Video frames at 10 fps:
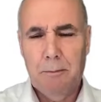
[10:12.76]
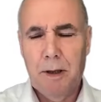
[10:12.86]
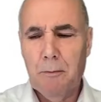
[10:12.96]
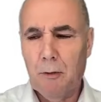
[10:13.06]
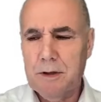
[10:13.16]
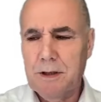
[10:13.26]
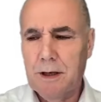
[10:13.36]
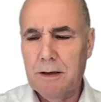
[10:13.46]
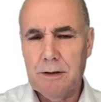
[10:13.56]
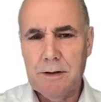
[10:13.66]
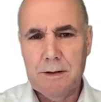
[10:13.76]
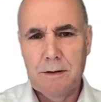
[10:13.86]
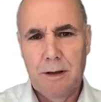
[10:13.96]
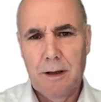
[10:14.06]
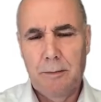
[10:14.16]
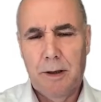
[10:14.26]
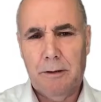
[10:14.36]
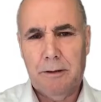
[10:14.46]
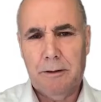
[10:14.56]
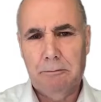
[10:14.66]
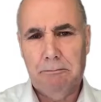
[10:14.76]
Be more tenacious about it.